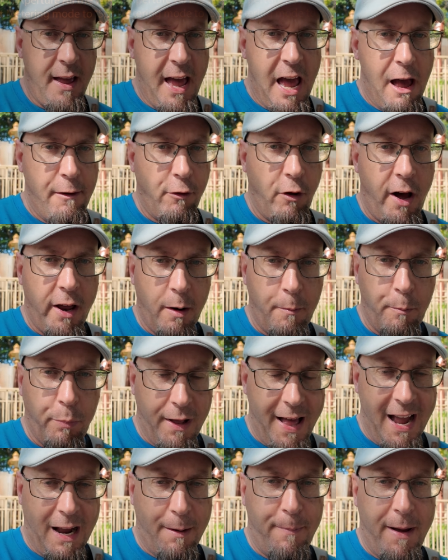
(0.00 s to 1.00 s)
have a lot of
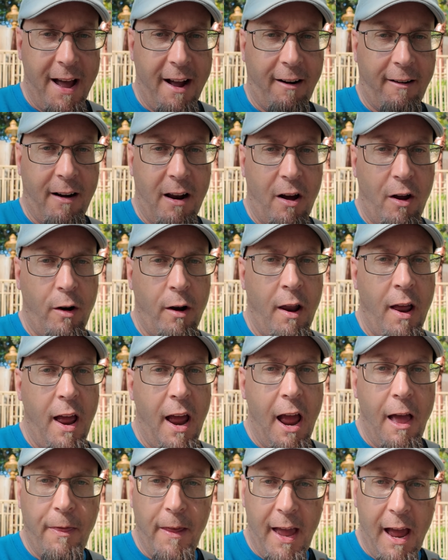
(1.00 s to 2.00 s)
black background
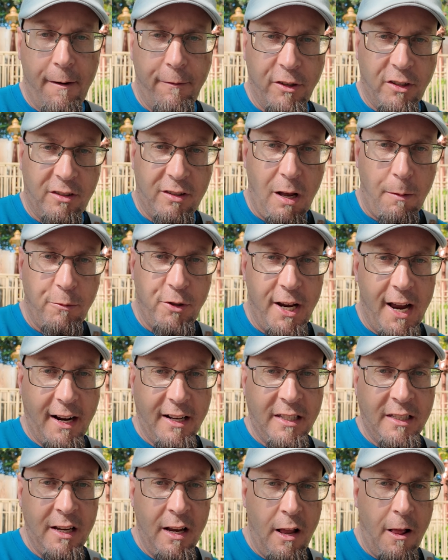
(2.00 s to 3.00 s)
and they have
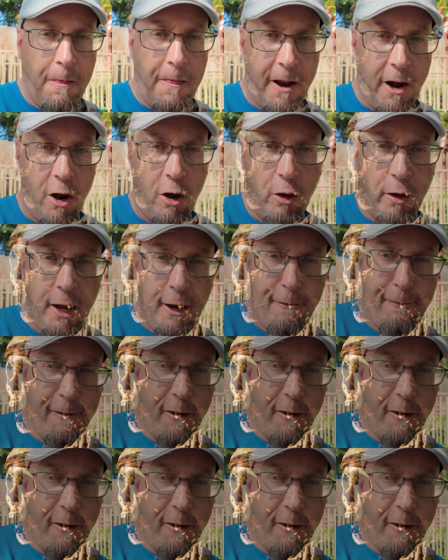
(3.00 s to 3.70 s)
subjects that are lit